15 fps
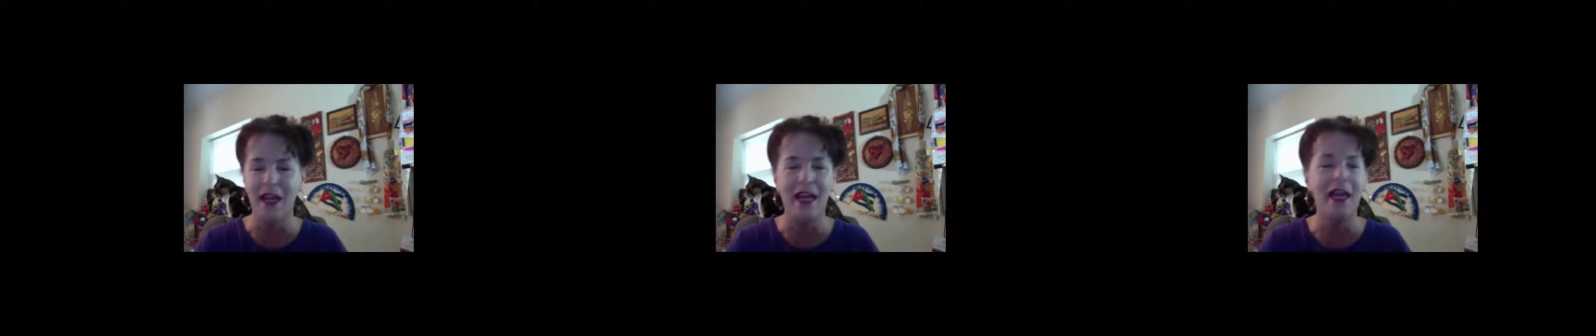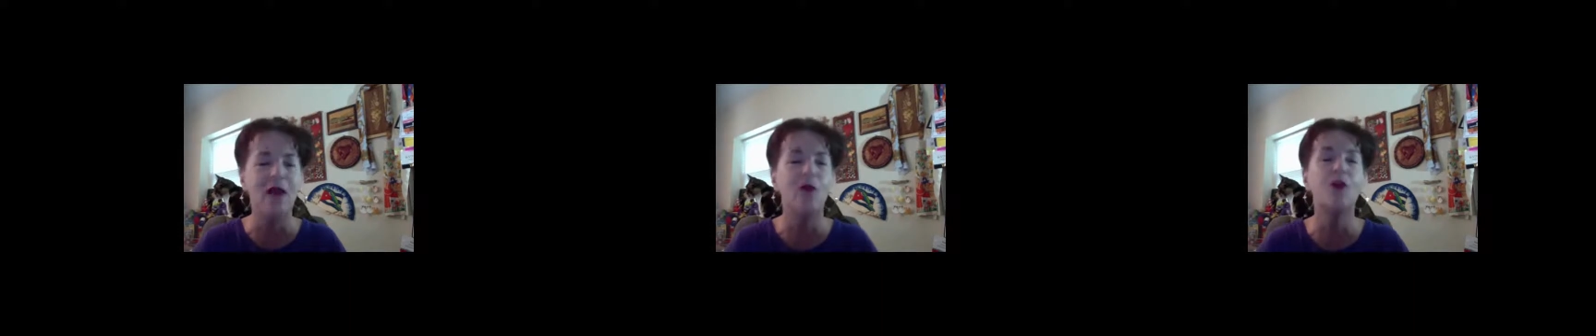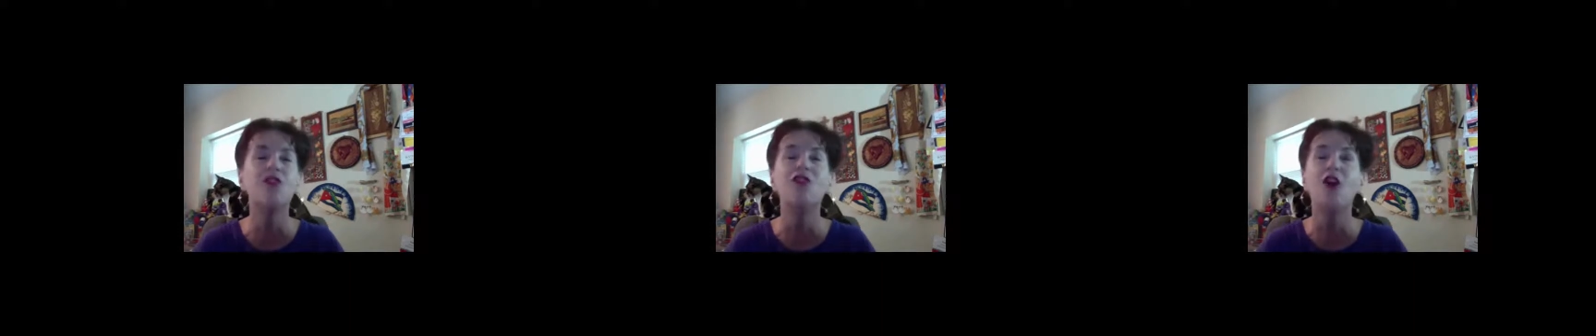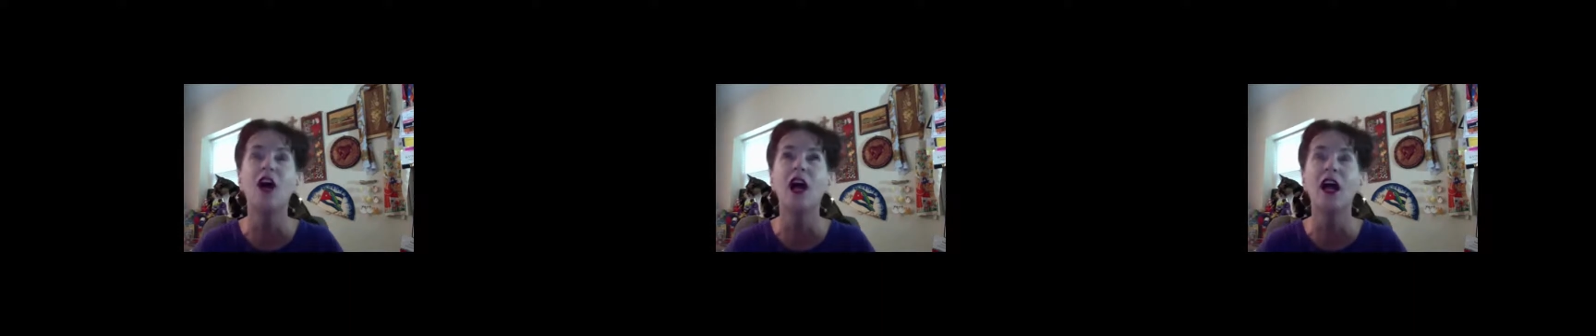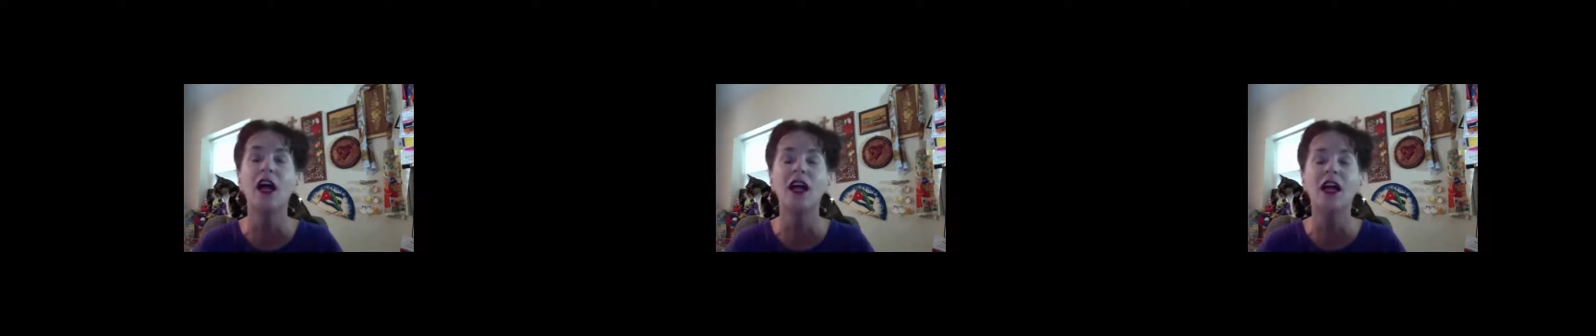And it was
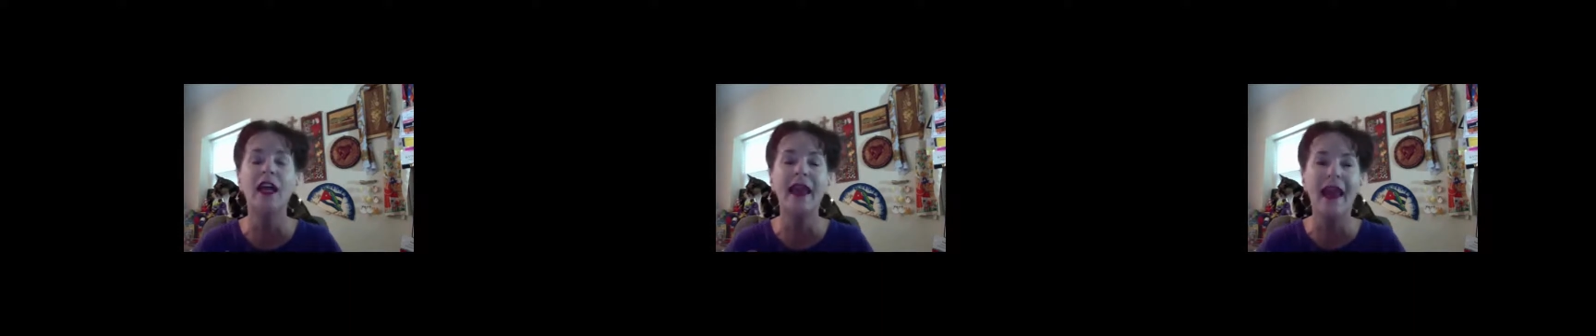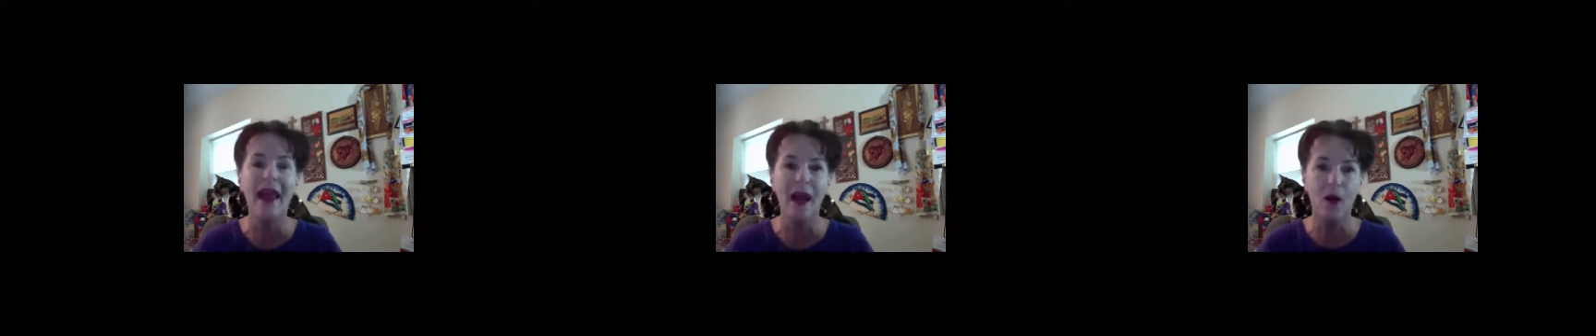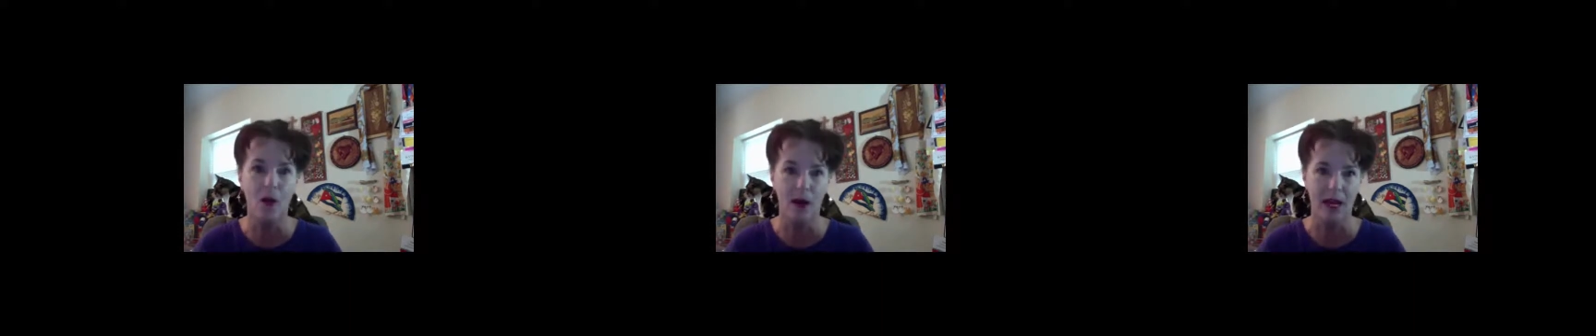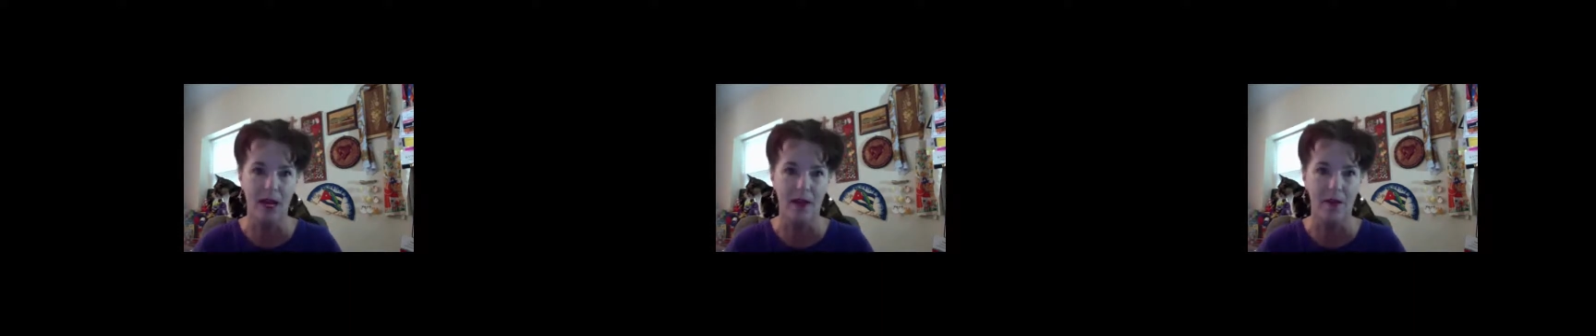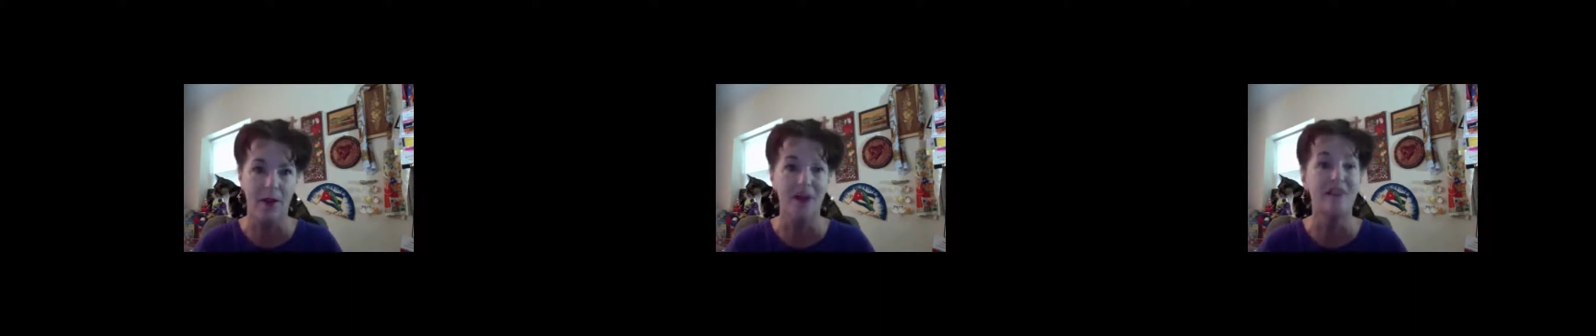
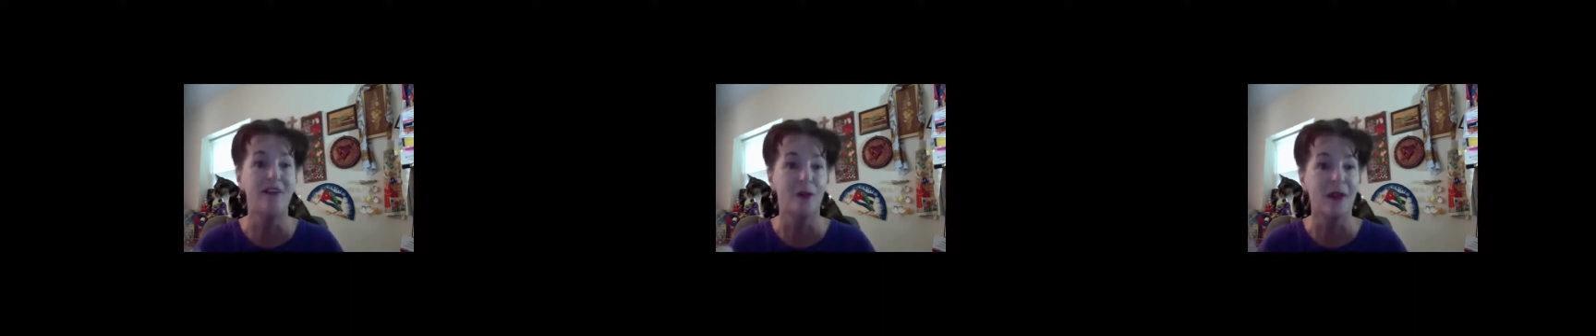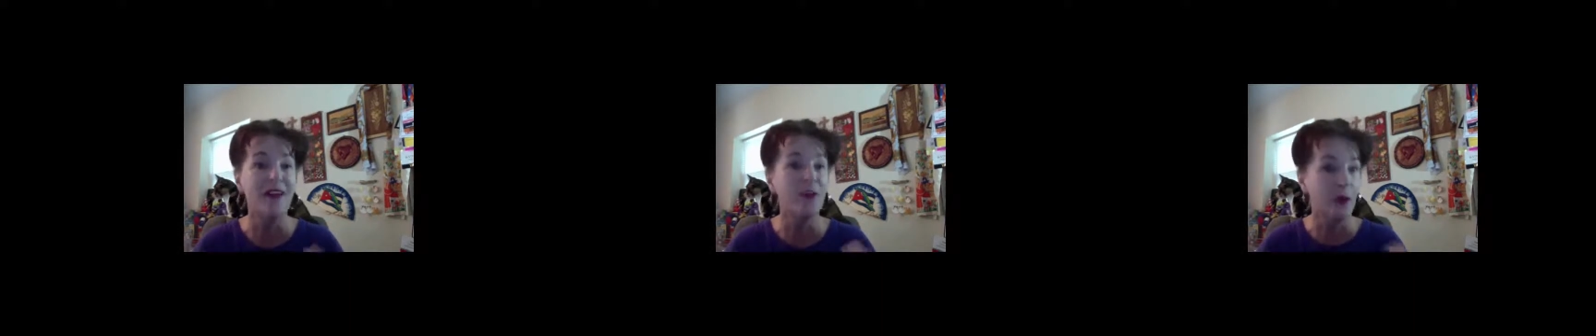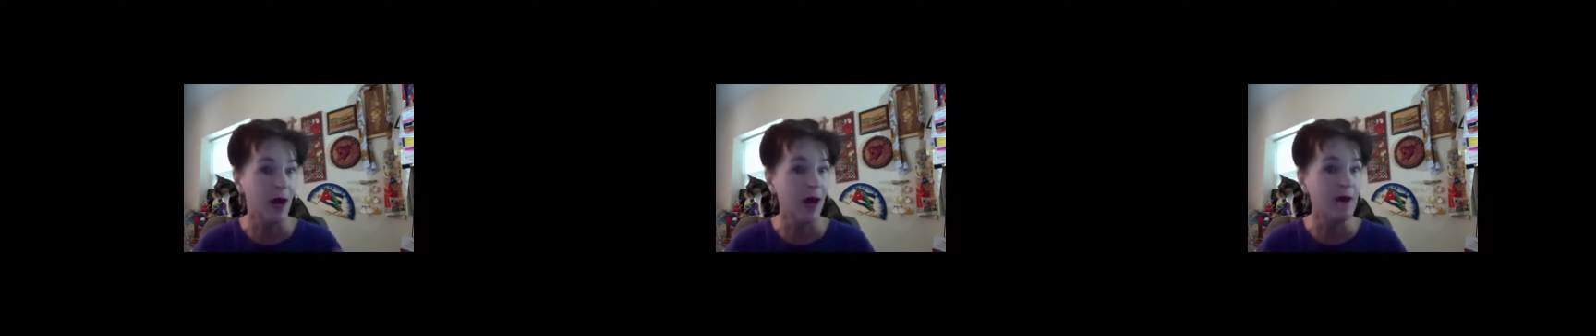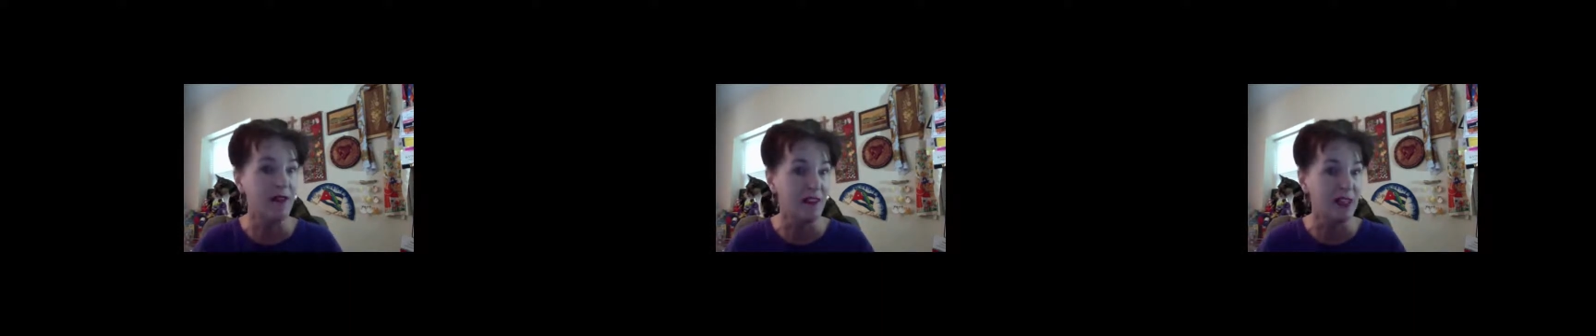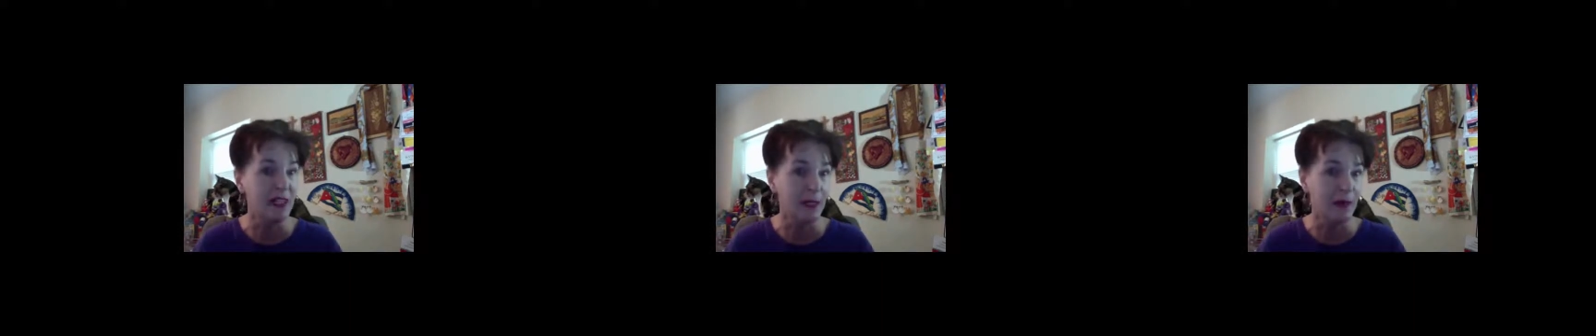hilarious because that's what I was
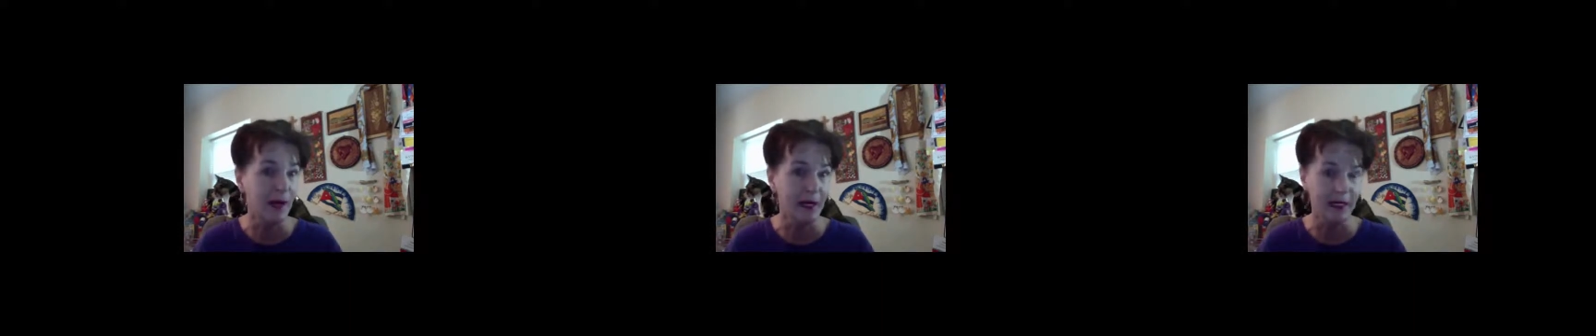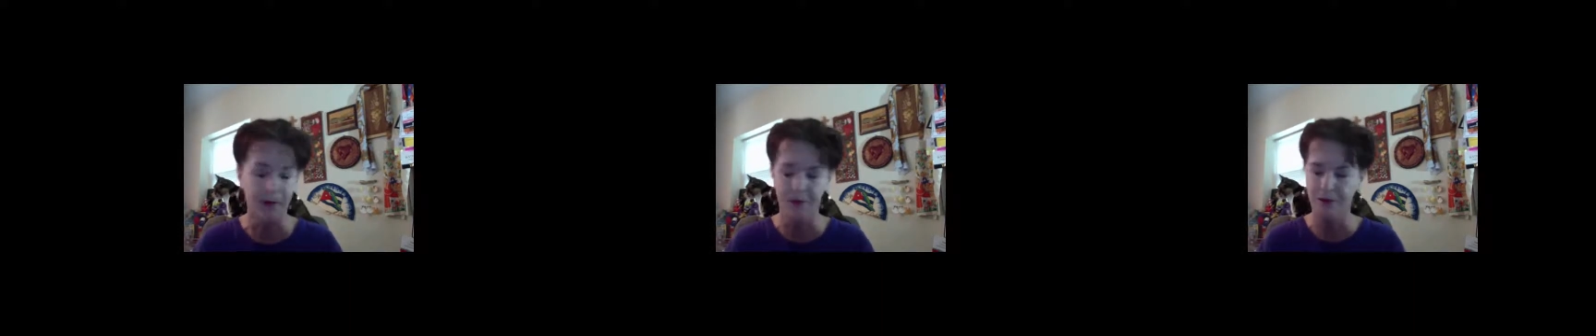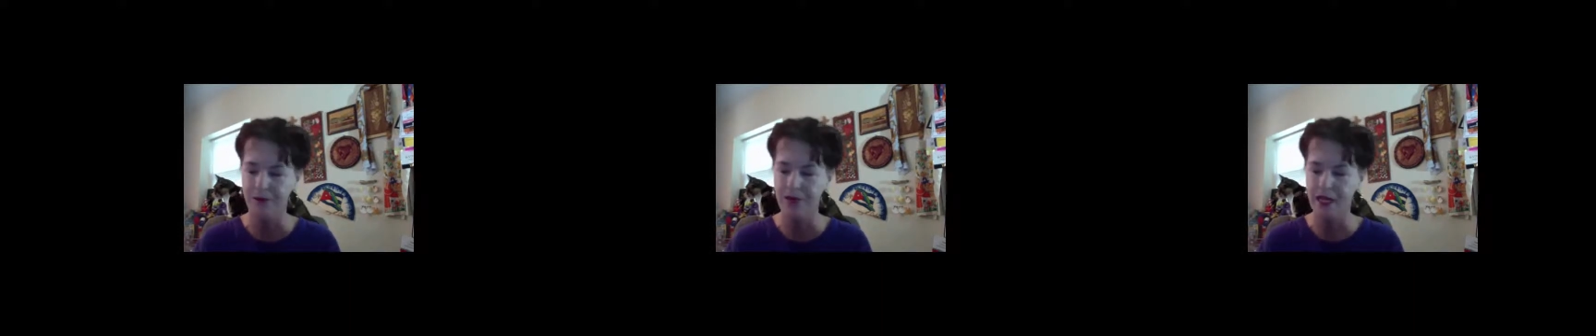thinking about him.